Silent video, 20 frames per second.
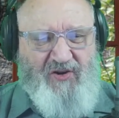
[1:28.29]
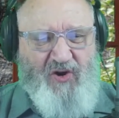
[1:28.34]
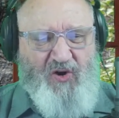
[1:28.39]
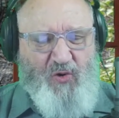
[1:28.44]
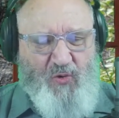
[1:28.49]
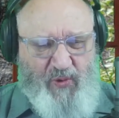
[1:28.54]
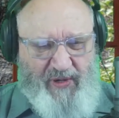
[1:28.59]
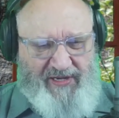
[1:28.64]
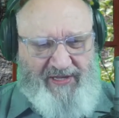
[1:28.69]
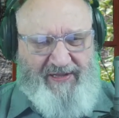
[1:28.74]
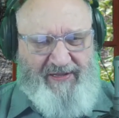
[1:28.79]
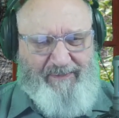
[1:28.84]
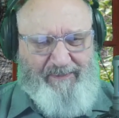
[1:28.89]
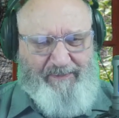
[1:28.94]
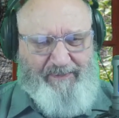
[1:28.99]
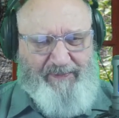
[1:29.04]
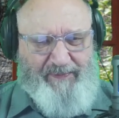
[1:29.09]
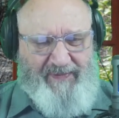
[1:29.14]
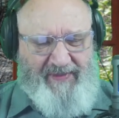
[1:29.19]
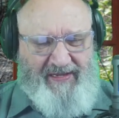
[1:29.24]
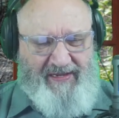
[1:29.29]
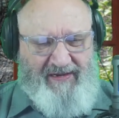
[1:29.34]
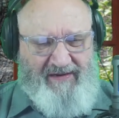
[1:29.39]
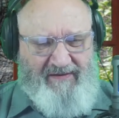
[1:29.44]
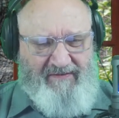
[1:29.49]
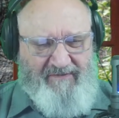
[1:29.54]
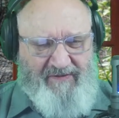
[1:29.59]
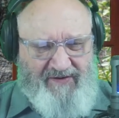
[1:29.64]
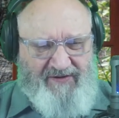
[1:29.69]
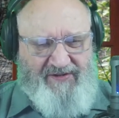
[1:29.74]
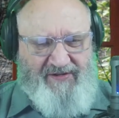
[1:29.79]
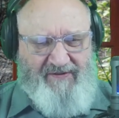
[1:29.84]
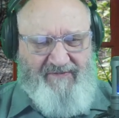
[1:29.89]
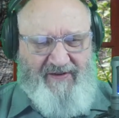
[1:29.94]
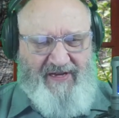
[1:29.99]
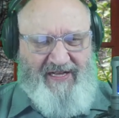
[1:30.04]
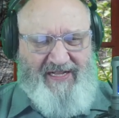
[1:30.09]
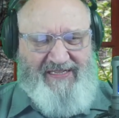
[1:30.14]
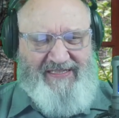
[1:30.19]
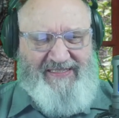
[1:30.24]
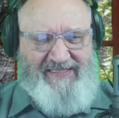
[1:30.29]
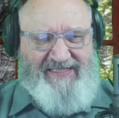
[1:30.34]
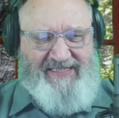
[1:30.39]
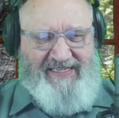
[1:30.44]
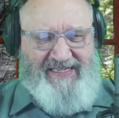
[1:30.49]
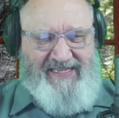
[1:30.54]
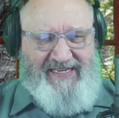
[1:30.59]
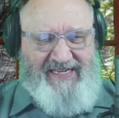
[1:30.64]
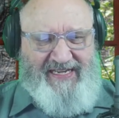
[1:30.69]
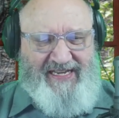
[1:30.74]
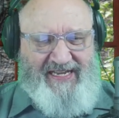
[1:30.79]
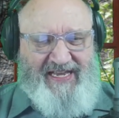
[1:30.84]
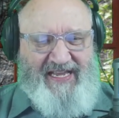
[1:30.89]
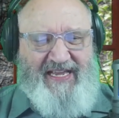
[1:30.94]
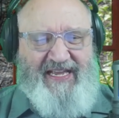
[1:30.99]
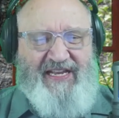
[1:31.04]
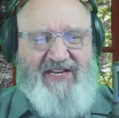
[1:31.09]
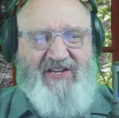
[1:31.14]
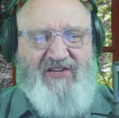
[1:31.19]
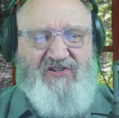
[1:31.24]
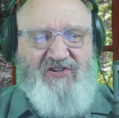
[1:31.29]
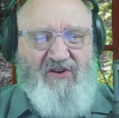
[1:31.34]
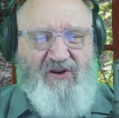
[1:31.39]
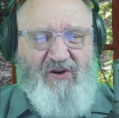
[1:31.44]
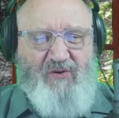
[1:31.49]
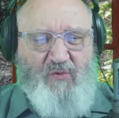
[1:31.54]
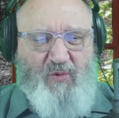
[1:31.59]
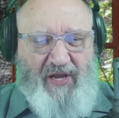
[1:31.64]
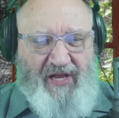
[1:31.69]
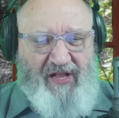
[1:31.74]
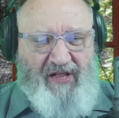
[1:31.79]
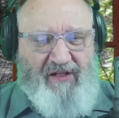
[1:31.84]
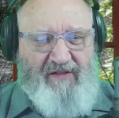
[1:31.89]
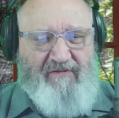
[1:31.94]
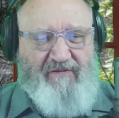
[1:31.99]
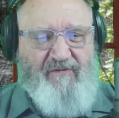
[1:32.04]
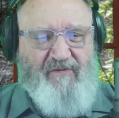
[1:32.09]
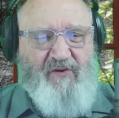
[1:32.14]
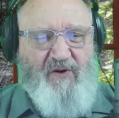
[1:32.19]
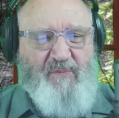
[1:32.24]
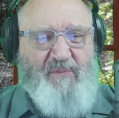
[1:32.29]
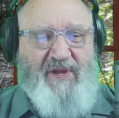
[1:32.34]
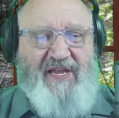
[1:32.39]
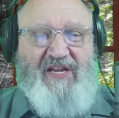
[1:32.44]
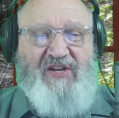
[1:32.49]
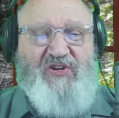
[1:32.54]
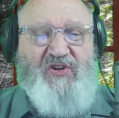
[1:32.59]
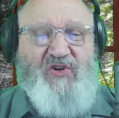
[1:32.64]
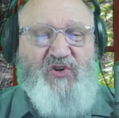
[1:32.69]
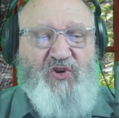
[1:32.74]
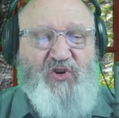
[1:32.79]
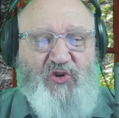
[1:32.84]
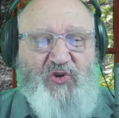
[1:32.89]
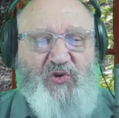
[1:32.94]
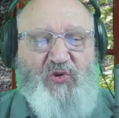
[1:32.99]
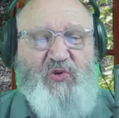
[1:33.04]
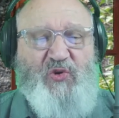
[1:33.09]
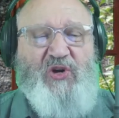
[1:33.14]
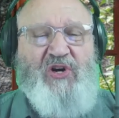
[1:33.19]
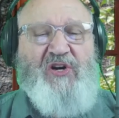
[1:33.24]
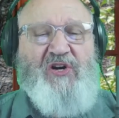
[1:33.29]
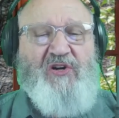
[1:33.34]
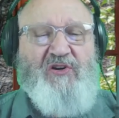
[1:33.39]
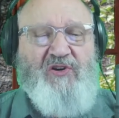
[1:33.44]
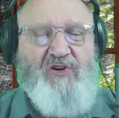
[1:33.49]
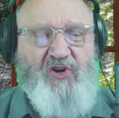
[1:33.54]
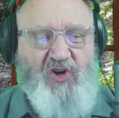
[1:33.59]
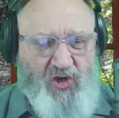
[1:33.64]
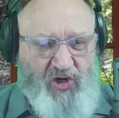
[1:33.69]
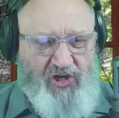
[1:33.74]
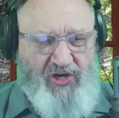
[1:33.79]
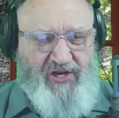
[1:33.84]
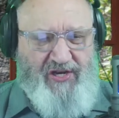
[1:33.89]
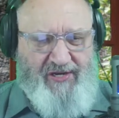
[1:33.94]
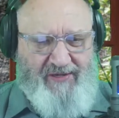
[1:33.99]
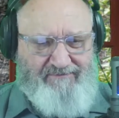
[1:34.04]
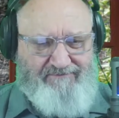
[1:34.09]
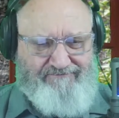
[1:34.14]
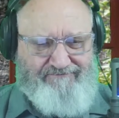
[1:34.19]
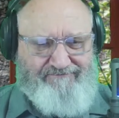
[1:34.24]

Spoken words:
your will. First of all, it is your will for me to do good.